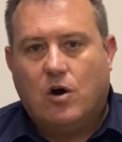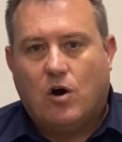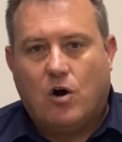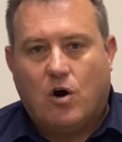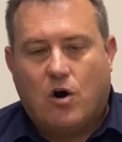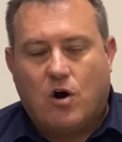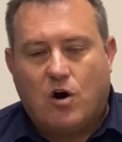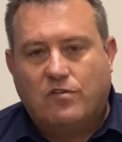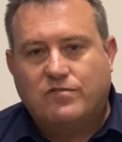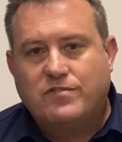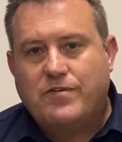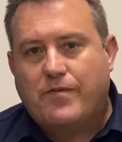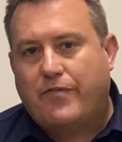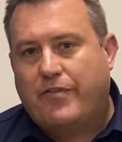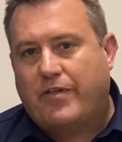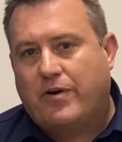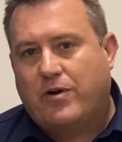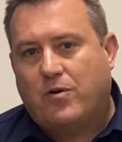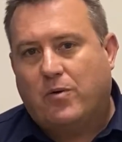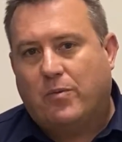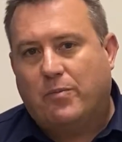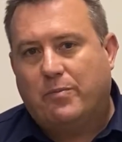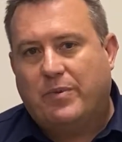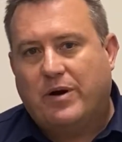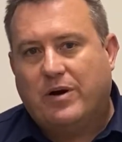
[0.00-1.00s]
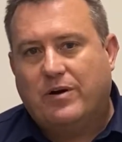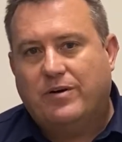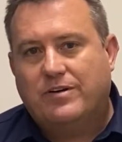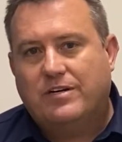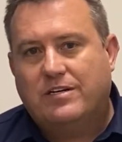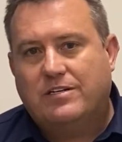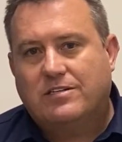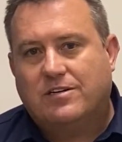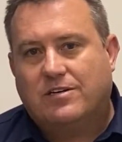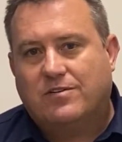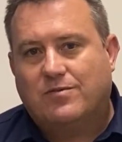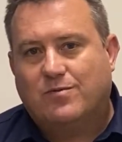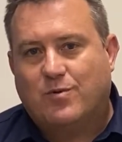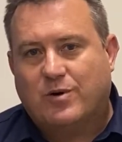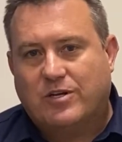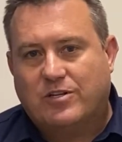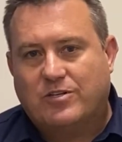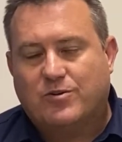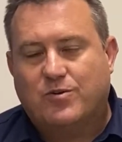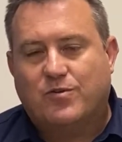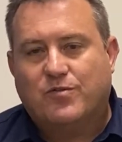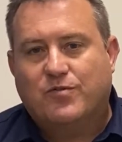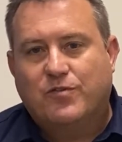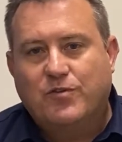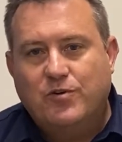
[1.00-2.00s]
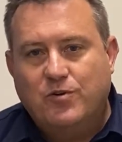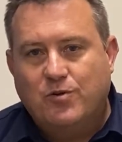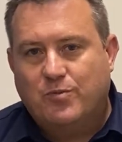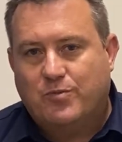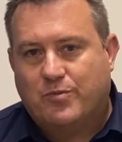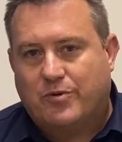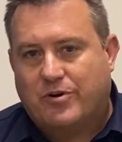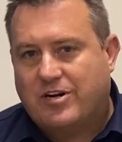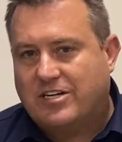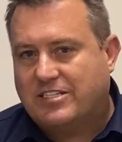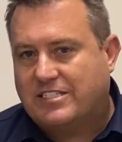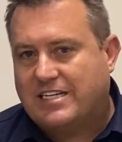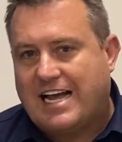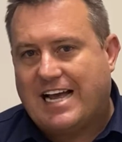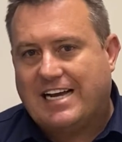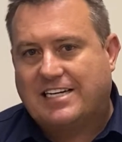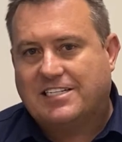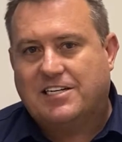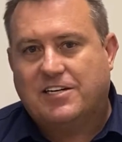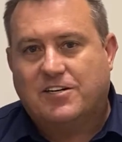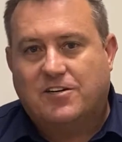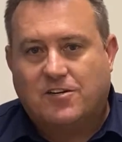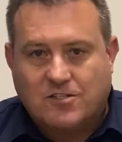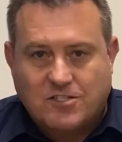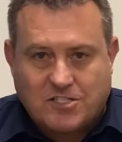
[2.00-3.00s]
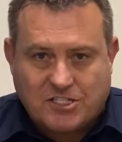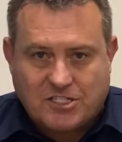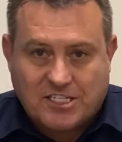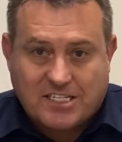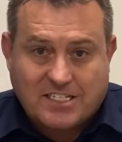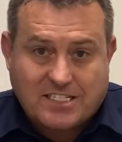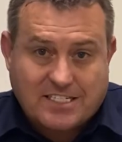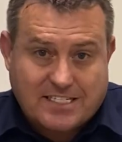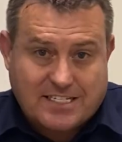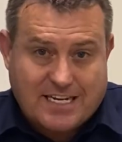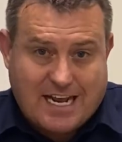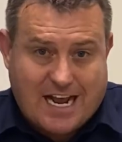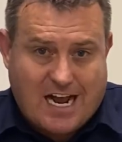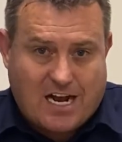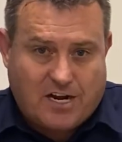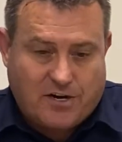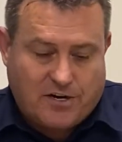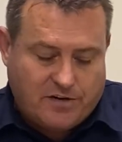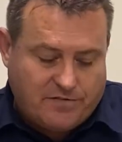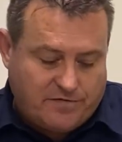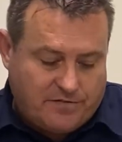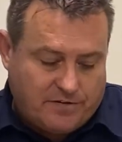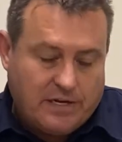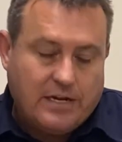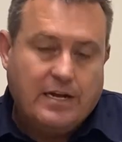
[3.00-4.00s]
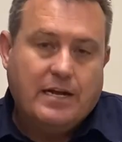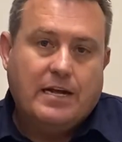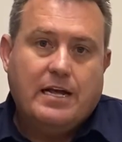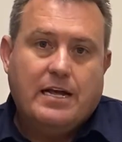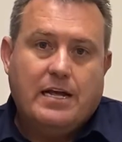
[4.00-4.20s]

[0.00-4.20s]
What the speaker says: half of the component of what your fuel price actually consists out of.